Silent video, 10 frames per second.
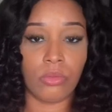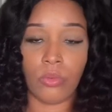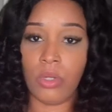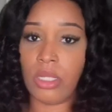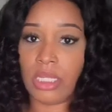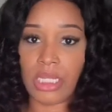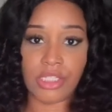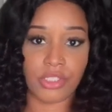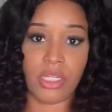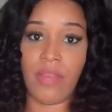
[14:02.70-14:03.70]
what
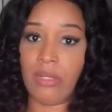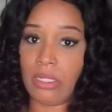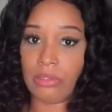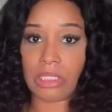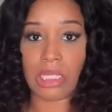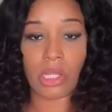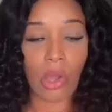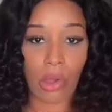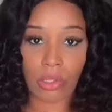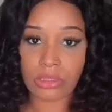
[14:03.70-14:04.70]
each and every little thing
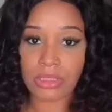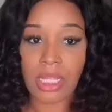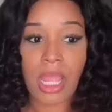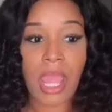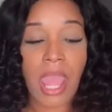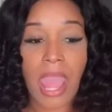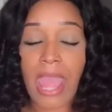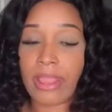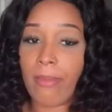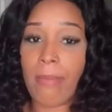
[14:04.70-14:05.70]
costs.
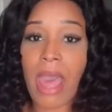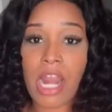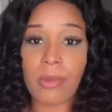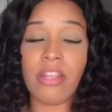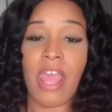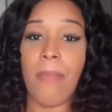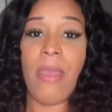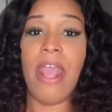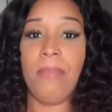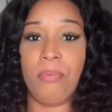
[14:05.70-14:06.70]
At the bottom of that
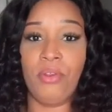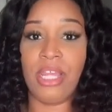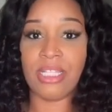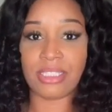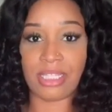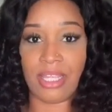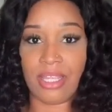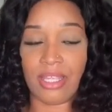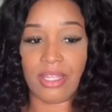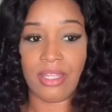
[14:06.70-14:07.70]
paper, it
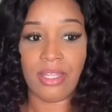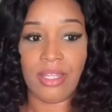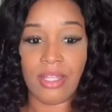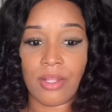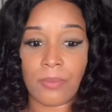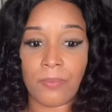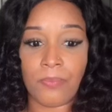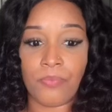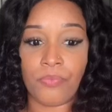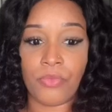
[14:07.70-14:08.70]
said
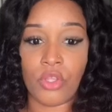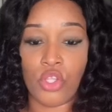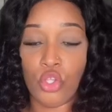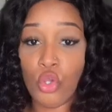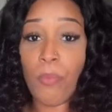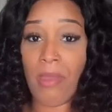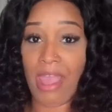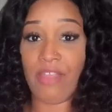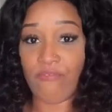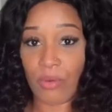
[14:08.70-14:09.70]
you
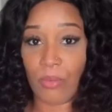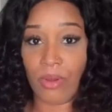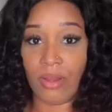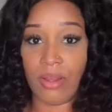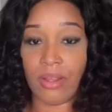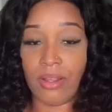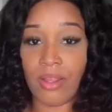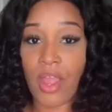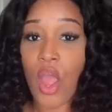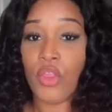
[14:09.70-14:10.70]
pay for
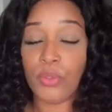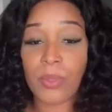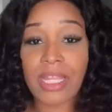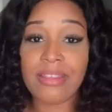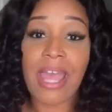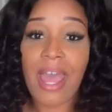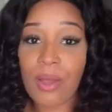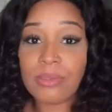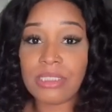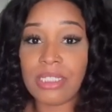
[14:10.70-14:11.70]

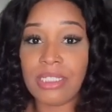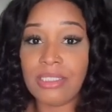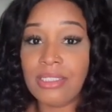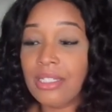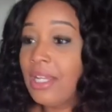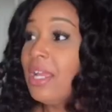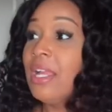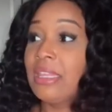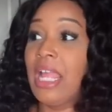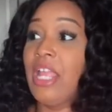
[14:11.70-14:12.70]

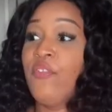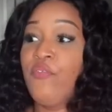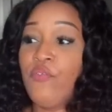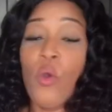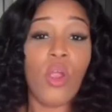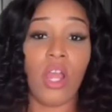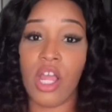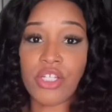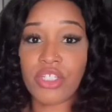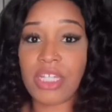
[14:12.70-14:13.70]

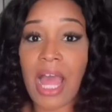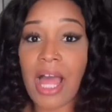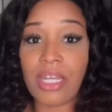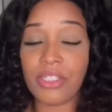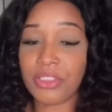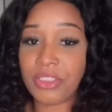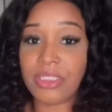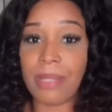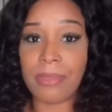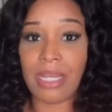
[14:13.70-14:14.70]
$3,400 or
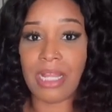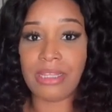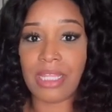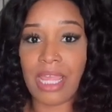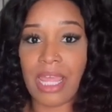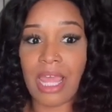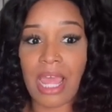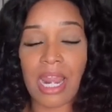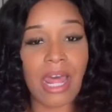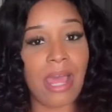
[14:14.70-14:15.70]
something like that. And
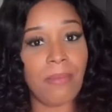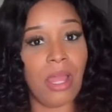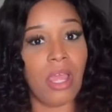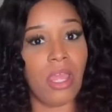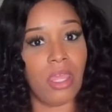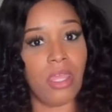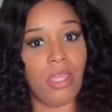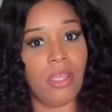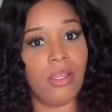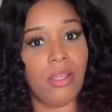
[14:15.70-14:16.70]
I'm like,